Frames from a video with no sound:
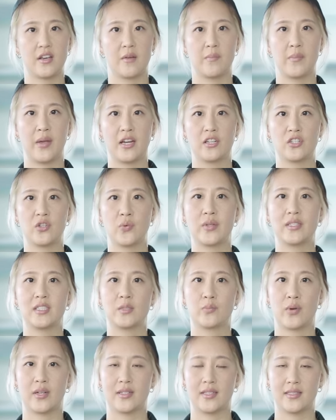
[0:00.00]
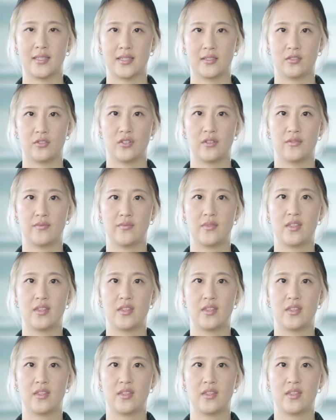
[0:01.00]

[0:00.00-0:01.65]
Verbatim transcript: compared to its predecessor,